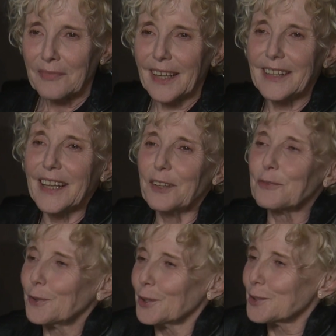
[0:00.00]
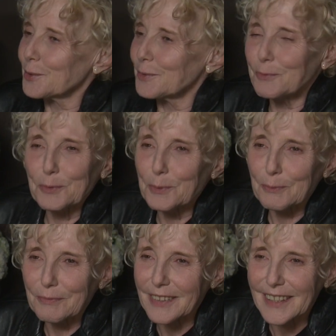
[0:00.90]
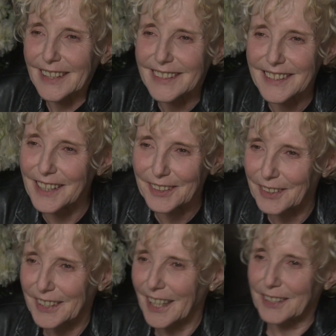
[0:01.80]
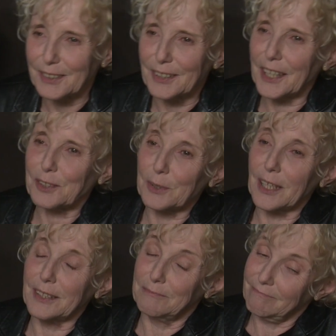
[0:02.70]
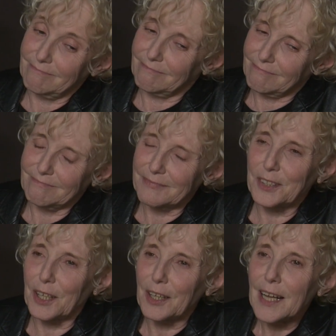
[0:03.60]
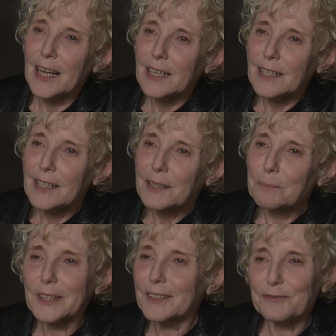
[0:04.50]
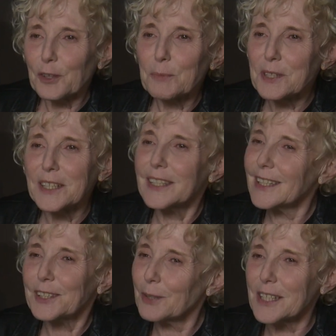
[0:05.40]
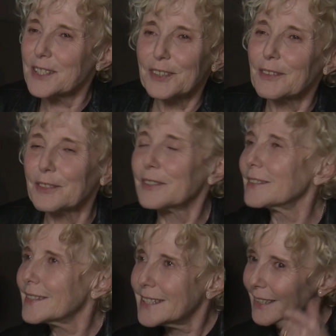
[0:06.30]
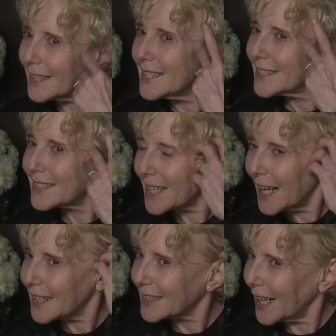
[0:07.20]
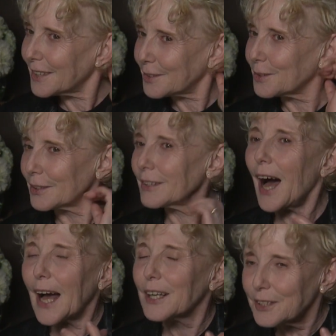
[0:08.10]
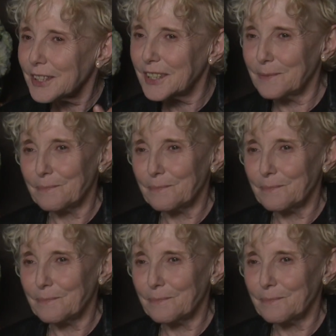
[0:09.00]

And then, of course, it's not the title that will, you know. But for me, it was the inside title, Agony.